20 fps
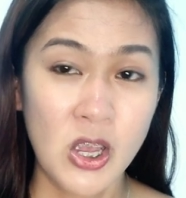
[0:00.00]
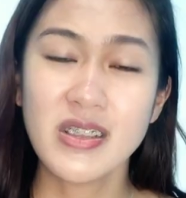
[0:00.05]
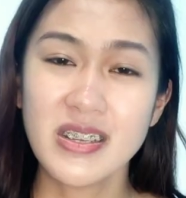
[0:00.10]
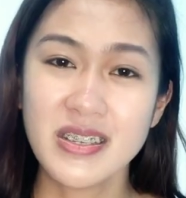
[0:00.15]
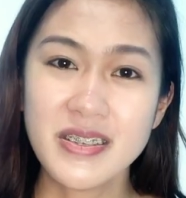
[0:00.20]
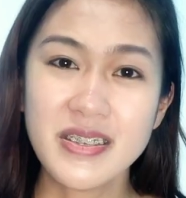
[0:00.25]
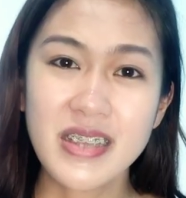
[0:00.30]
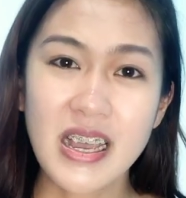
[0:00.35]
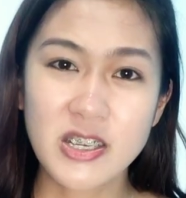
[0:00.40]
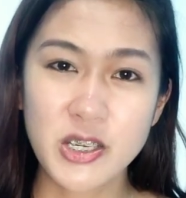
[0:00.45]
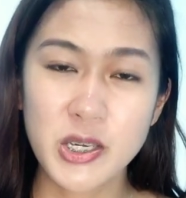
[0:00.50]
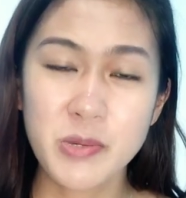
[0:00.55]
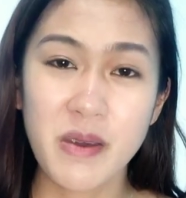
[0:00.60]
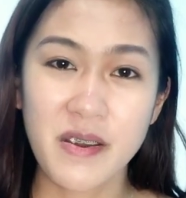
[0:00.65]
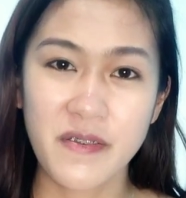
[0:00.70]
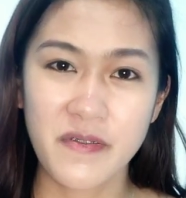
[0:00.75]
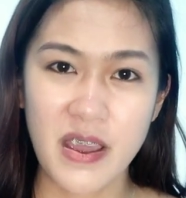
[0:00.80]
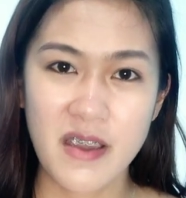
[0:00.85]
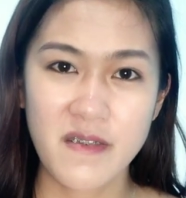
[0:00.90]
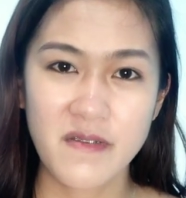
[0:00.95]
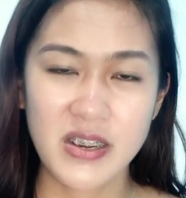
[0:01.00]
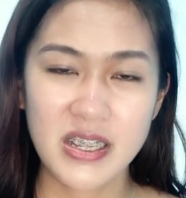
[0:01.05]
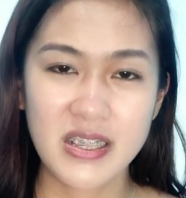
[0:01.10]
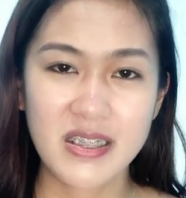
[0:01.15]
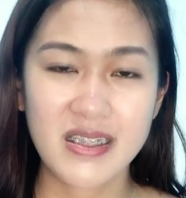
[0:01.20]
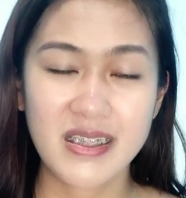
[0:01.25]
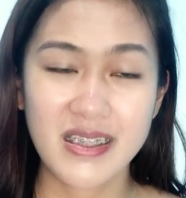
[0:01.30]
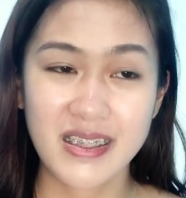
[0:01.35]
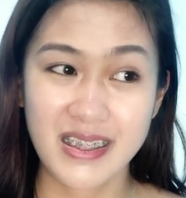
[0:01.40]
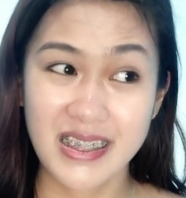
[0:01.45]
This is actually my
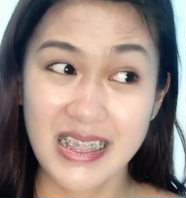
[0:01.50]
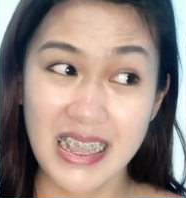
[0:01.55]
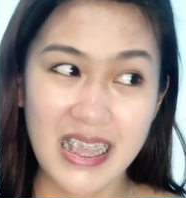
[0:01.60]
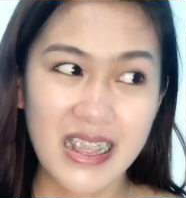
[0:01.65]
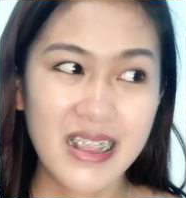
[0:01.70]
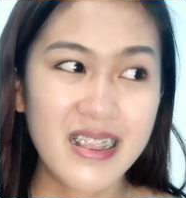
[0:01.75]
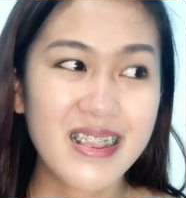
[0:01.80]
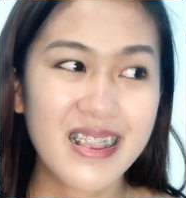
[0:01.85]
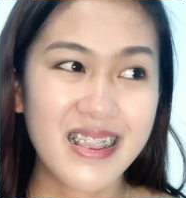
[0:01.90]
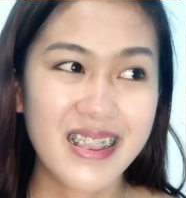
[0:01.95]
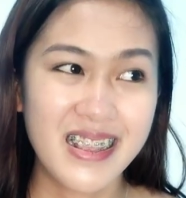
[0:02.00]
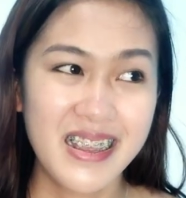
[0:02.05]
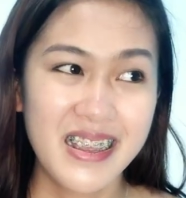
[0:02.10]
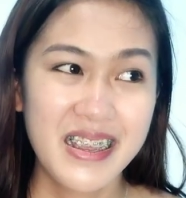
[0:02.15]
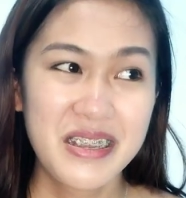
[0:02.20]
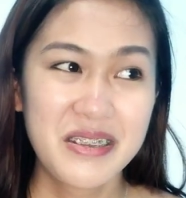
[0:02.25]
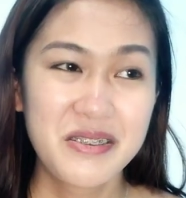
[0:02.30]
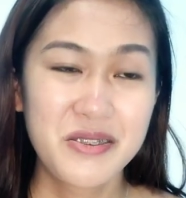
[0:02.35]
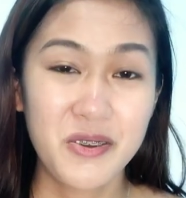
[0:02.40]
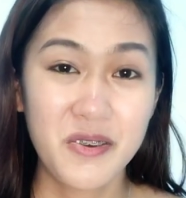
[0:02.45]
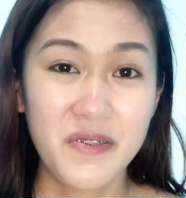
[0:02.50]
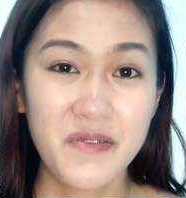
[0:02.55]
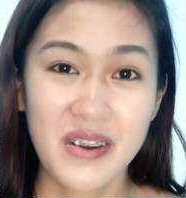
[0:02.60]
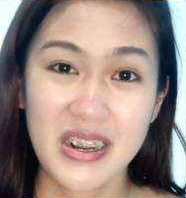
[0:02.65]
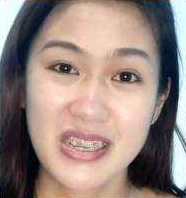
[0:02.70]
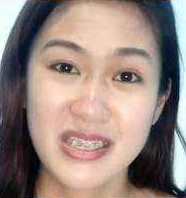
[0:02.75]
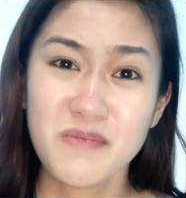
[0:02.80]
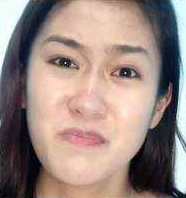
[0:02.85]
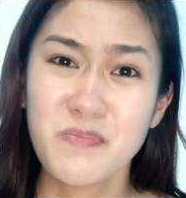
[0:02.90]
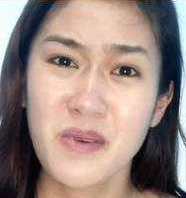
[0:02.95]
favorite then so
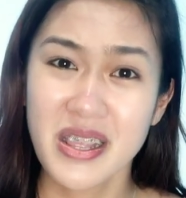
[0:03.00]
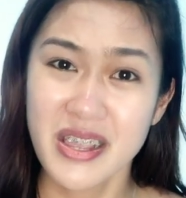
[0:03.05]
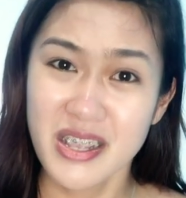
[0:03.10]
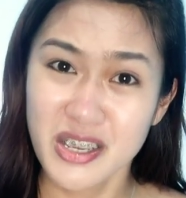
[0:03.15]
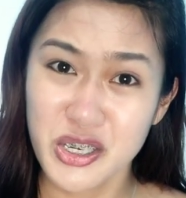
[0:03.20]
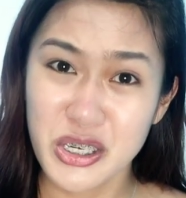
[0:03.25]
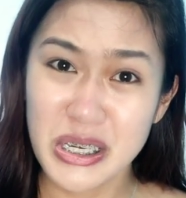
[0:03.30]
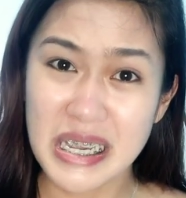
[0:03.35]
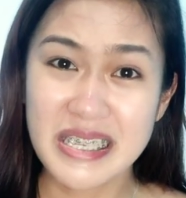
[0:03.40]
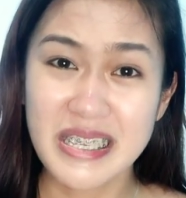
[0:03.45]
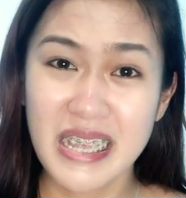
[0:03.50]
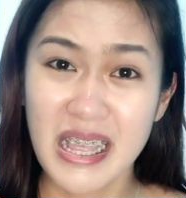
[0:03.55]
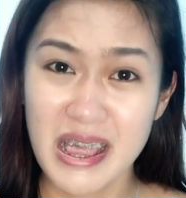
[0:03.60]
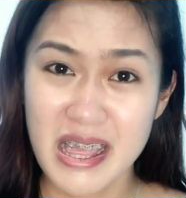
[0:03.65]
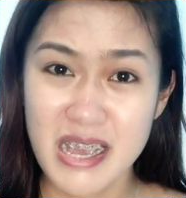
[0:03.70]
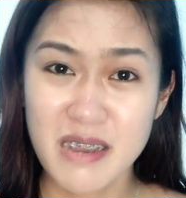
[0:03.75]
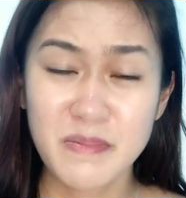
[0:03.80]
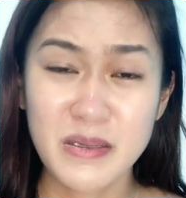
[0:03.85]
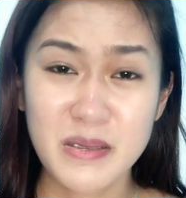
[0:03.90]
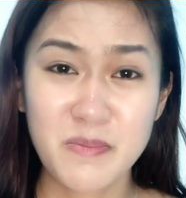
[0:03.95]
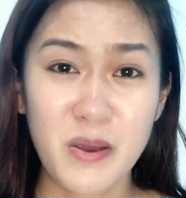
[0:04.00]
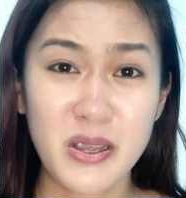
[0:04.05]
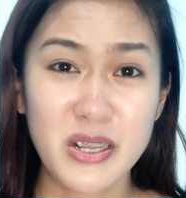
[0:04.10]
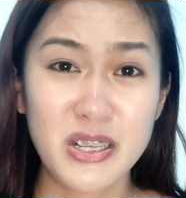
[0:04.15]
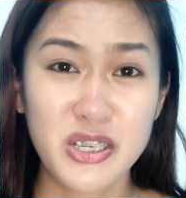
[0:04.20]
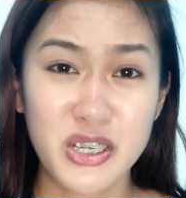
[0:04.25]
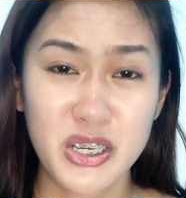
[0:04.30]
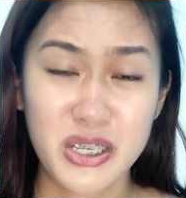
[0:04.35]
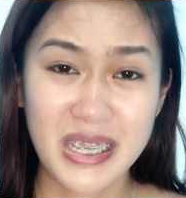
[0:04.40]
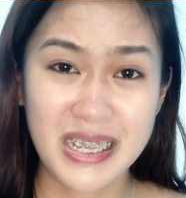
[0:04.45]
far, so pwede siya sa lips, pwede
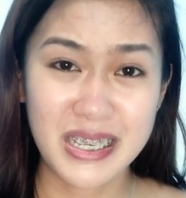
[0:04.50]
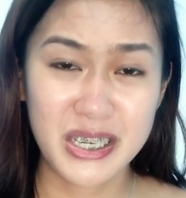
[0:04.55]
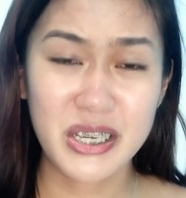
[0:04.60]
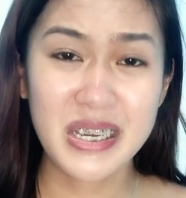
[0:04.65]
siya sa